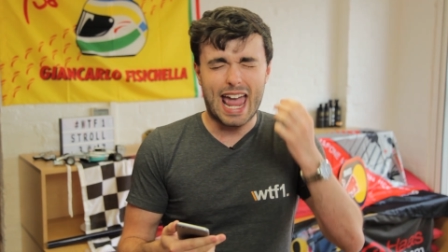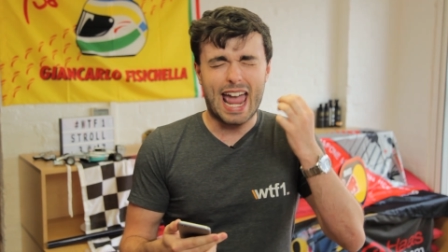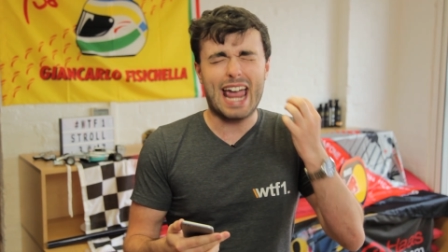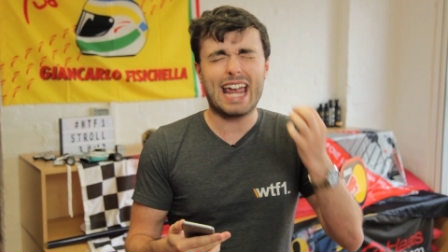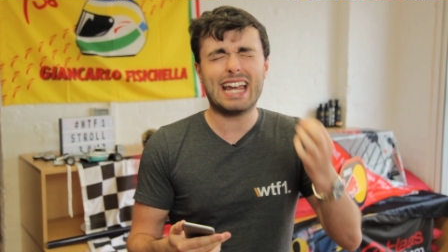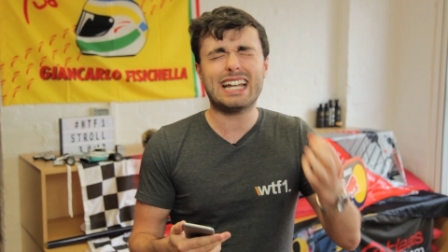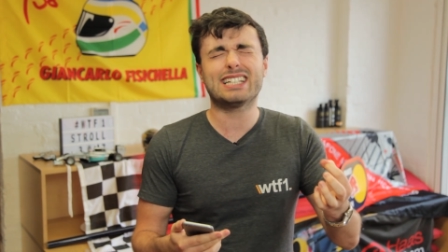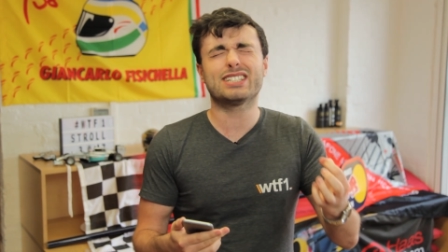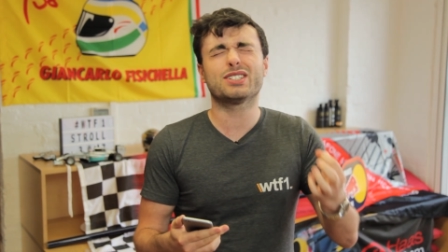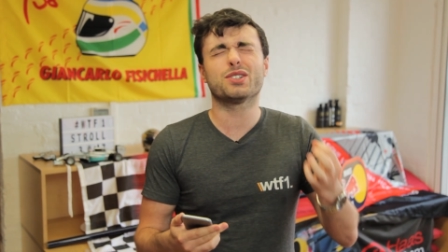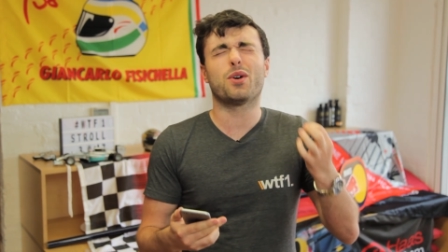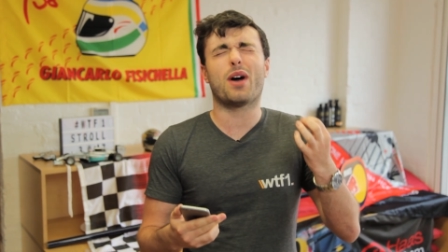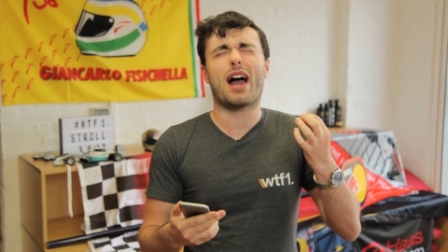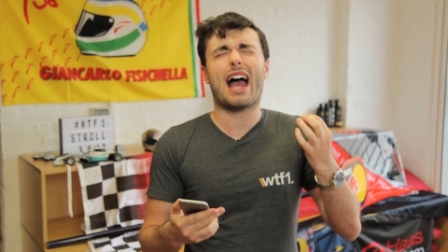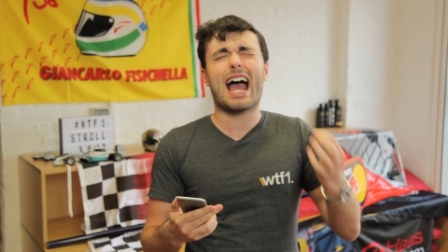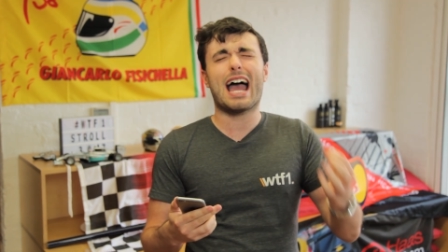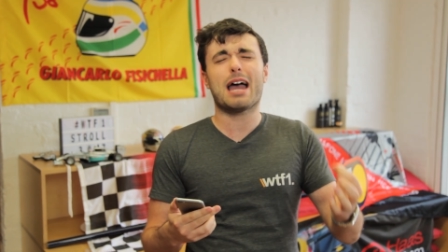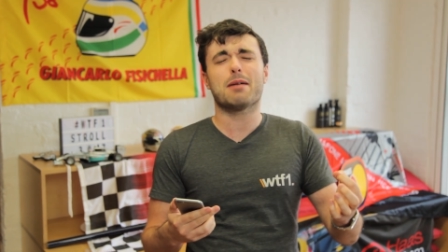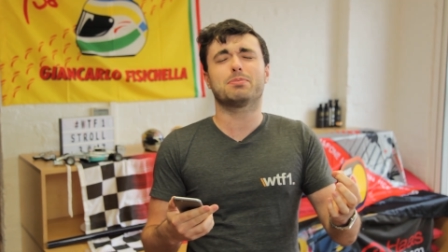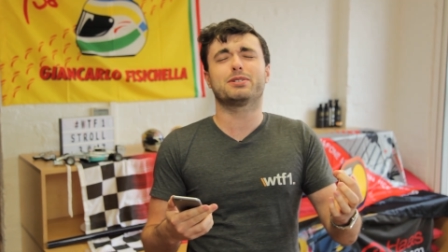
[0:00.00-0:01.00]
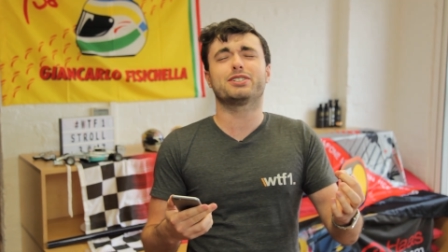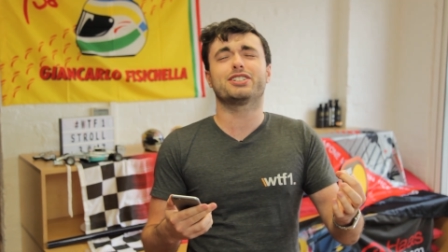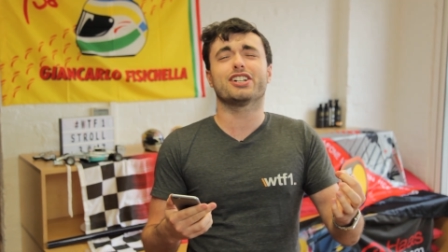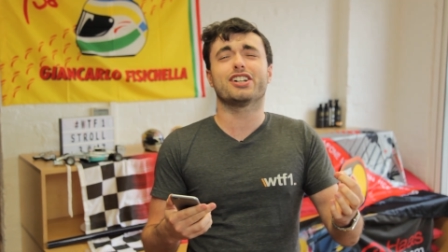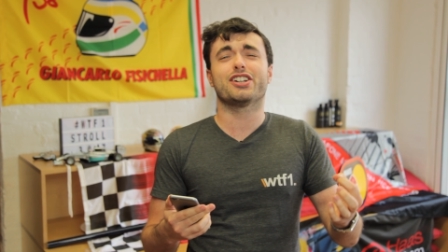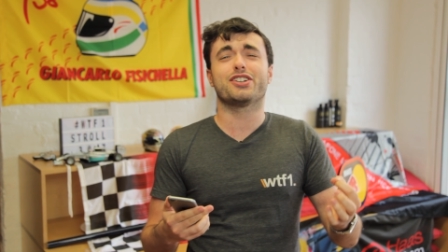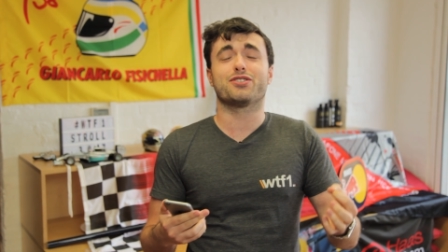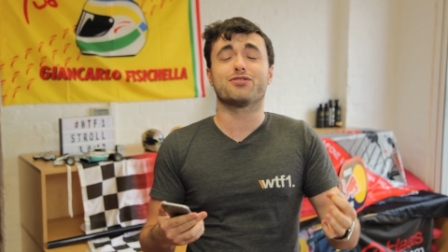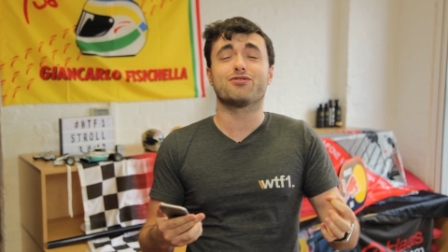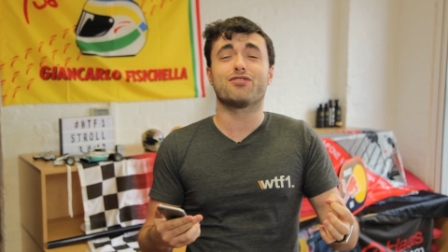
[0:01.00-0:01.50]
He saw
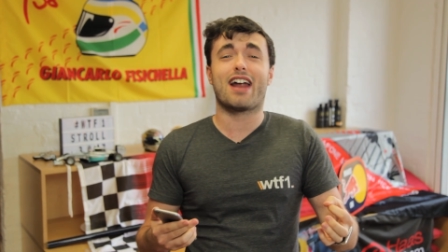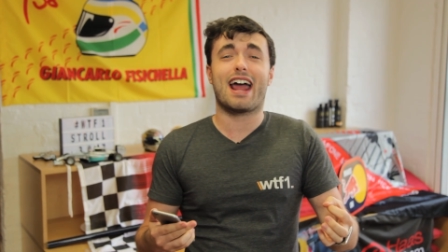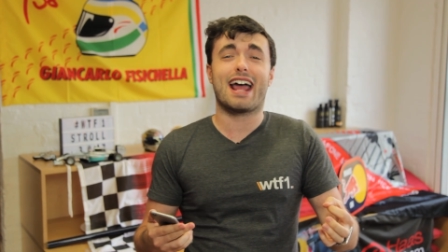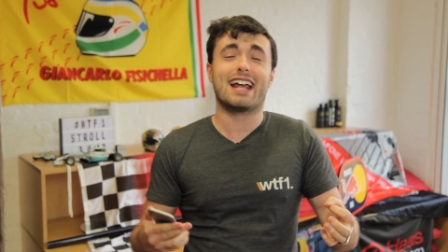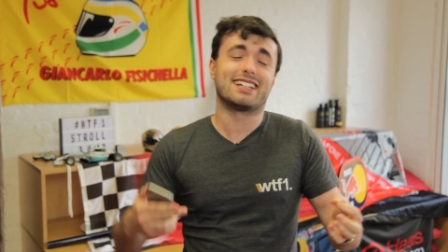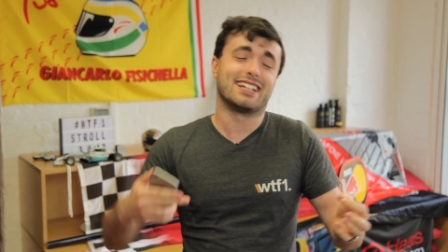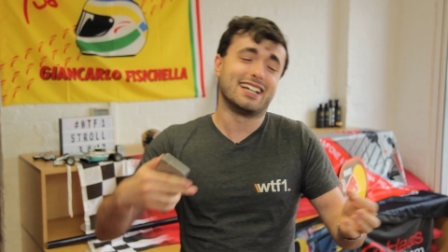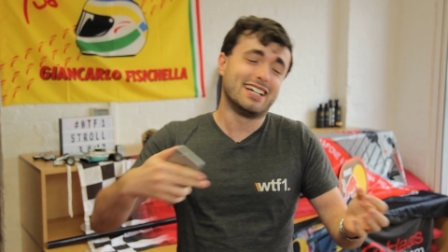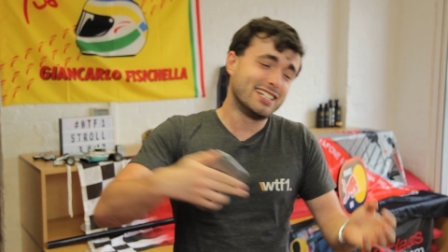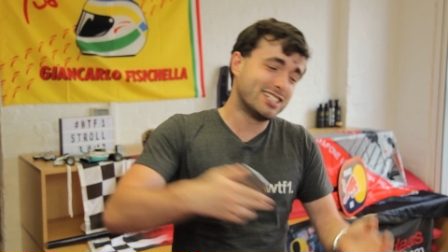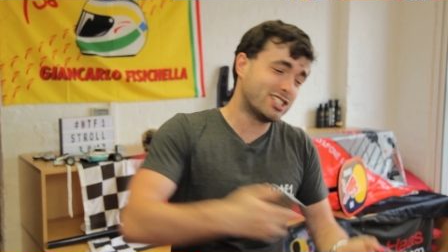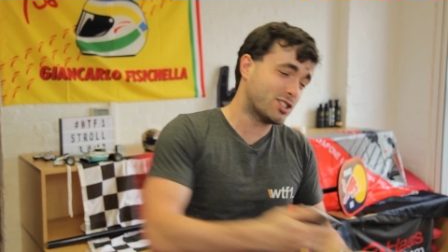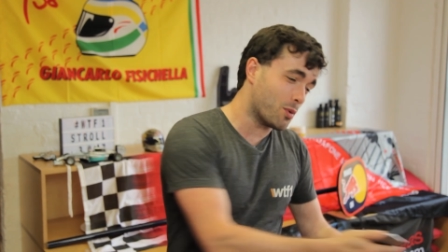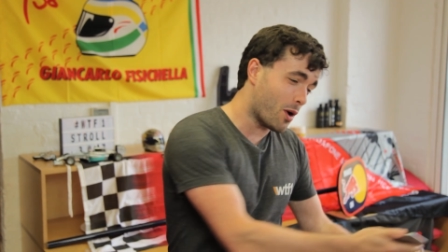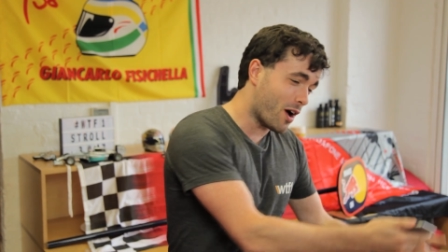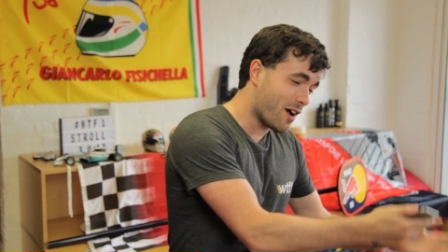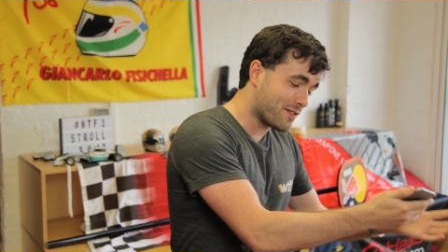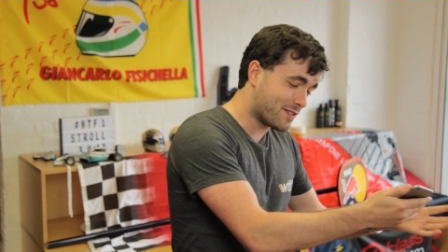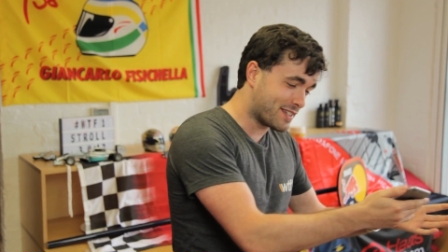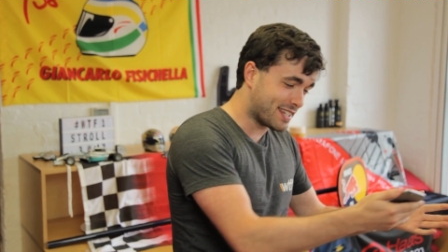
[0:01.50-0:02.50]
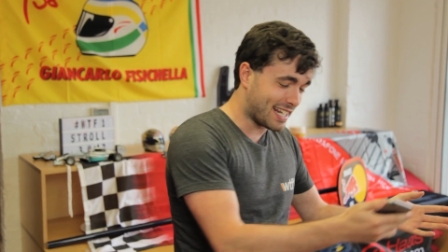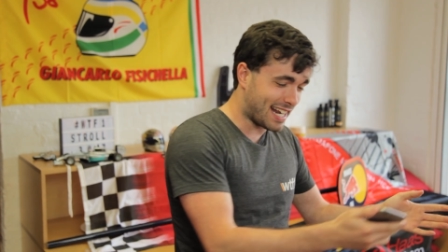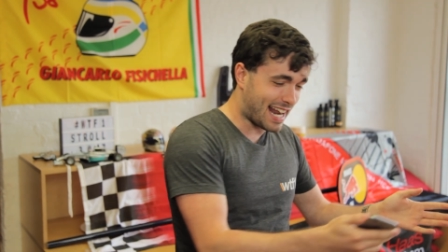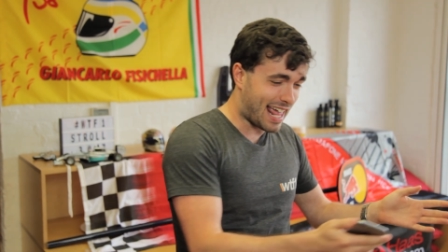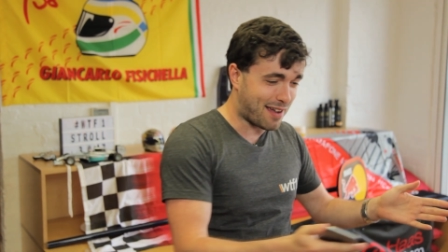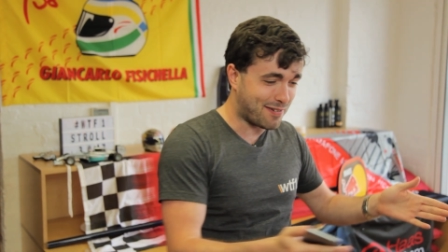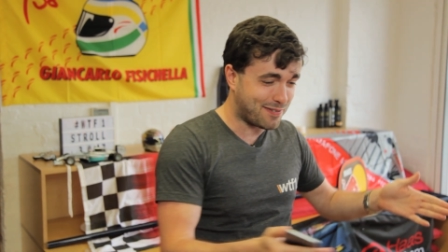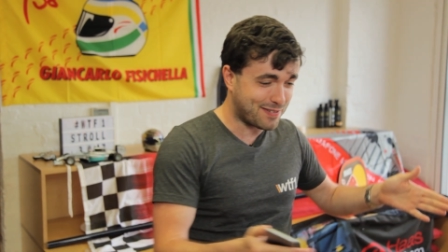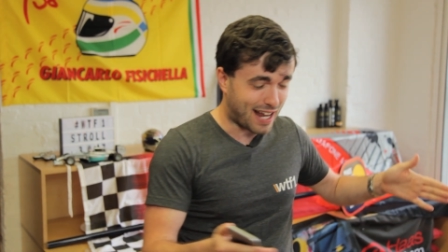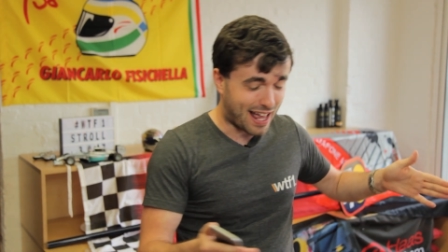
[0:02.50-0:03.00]
absolute red, swerved to the
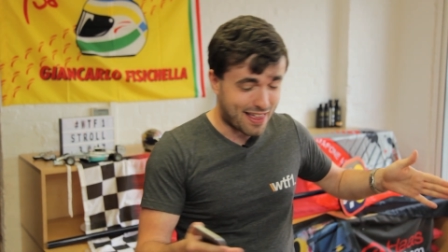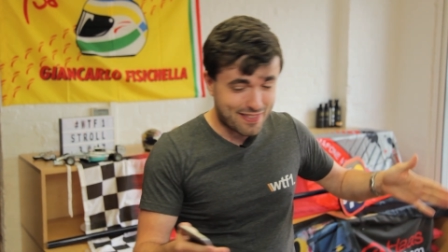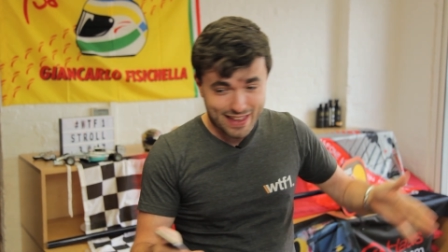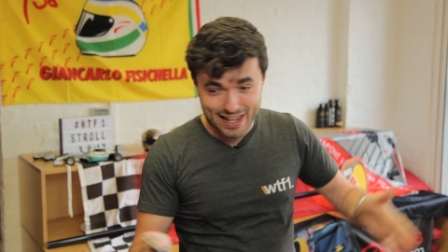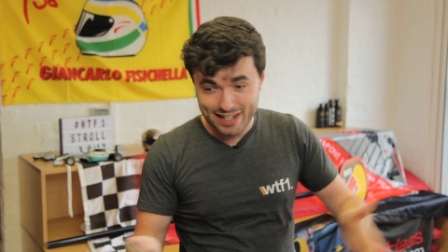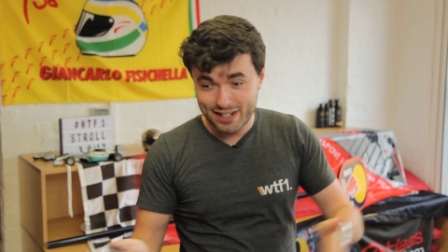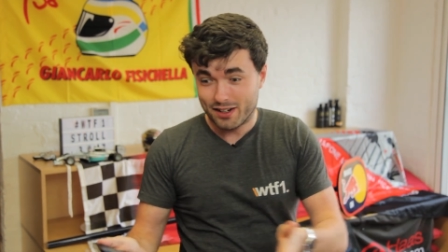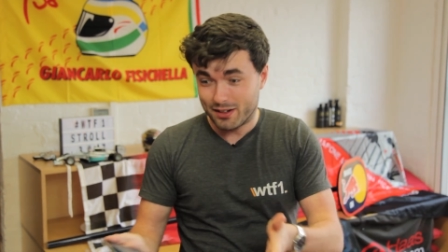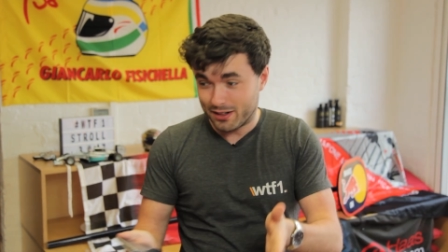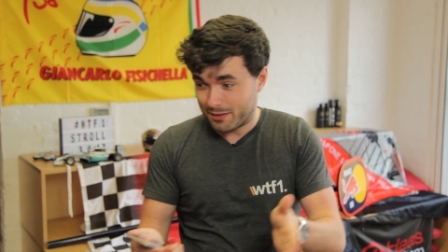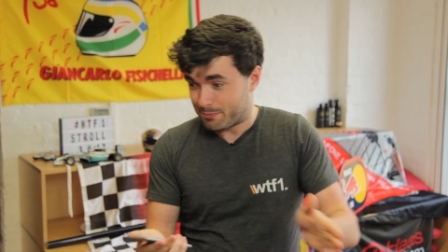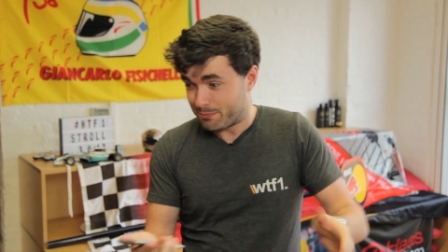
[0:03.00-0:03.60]
left, and then